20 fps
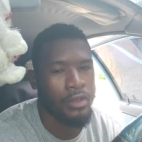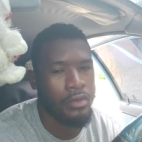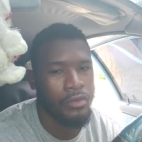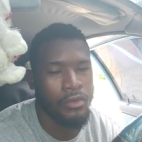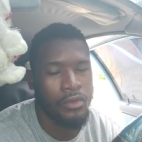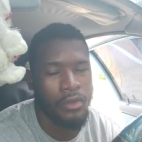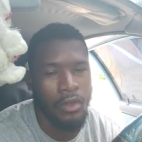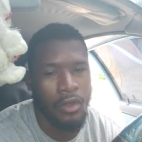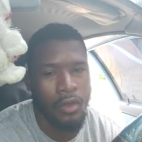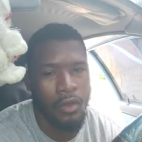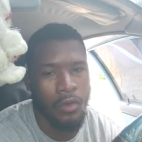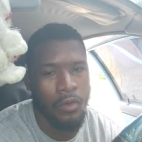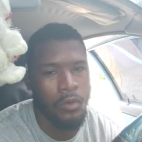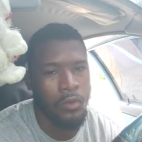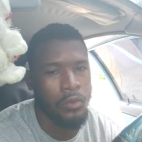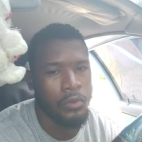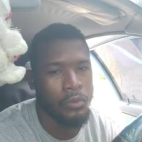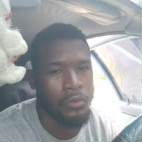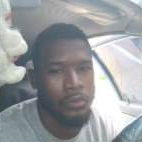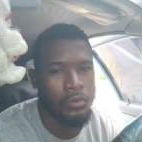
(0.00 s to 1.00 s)

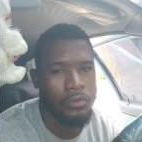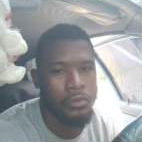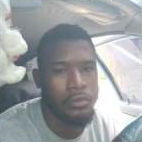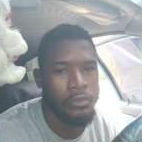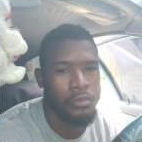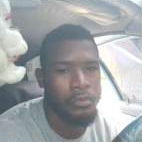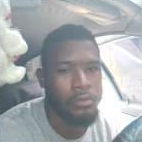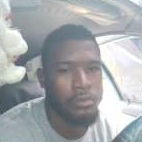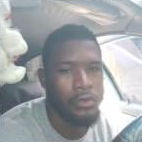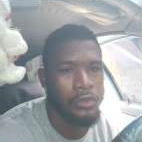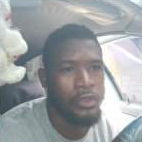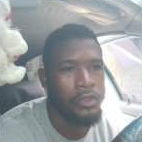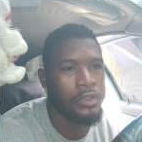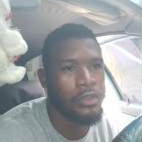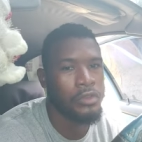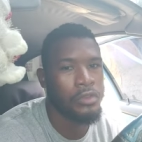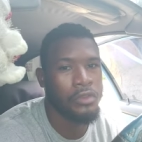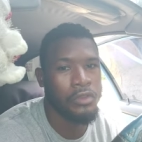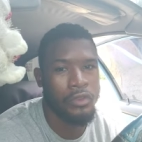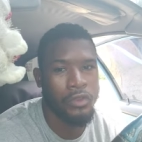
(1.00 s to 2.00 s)
So you
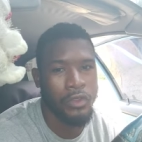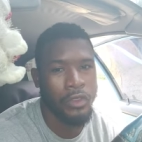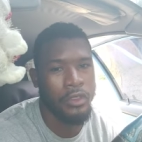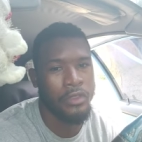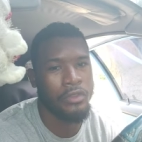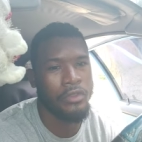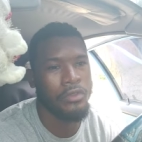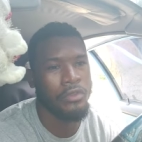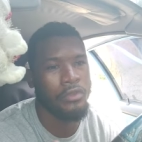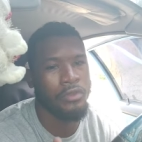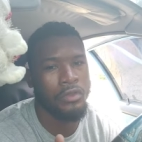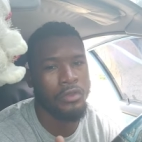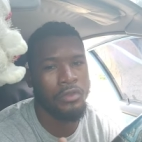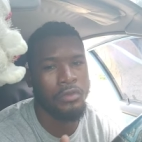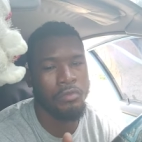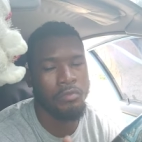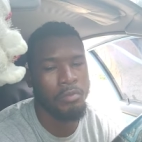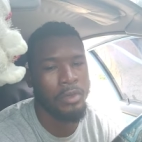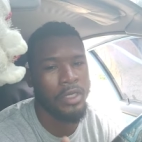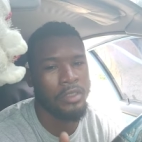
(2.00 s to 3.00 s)
can you
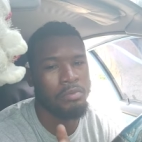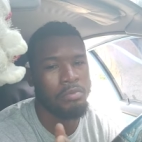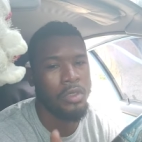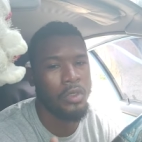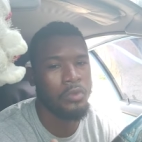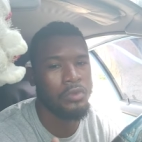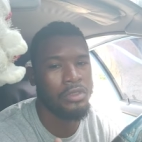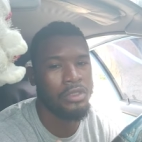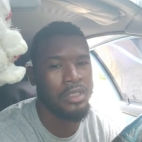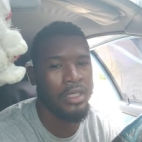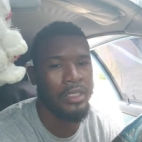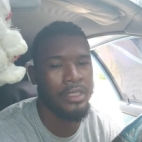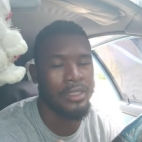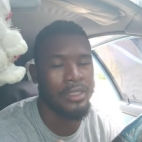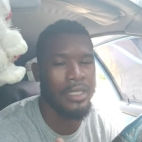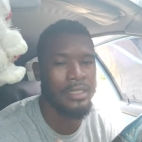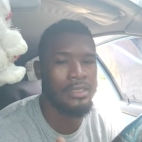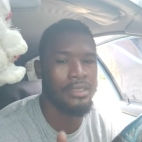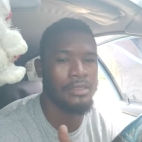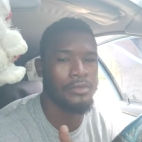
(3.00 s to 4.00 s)
can but mostly
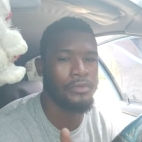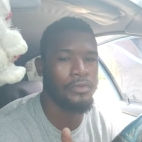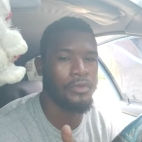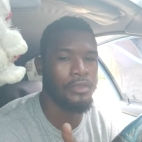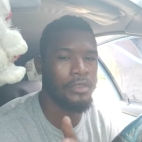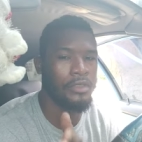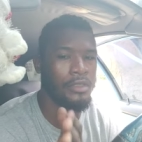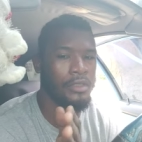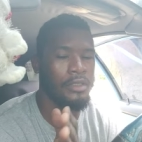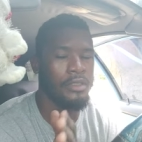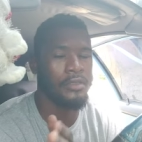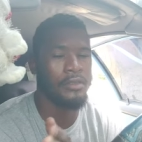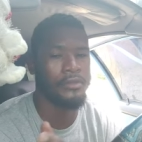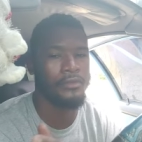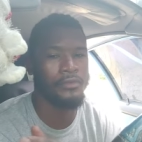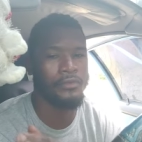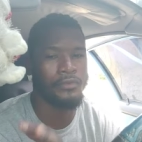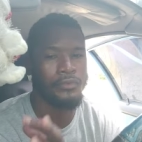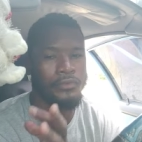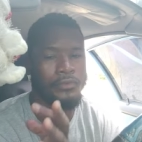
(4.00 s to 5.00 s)
this is for the
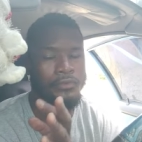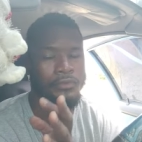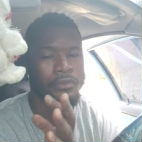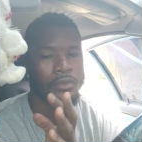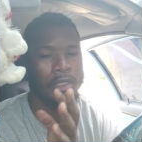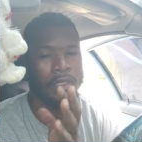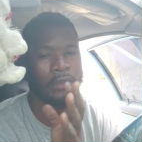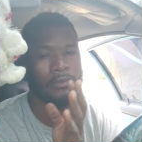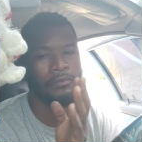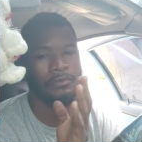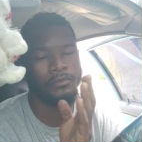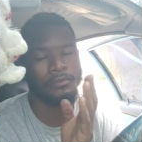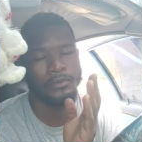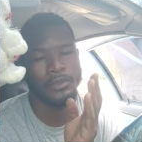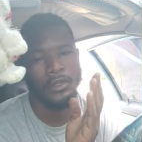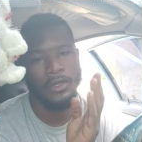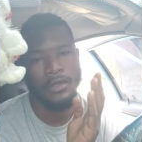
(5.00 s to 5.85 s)
um,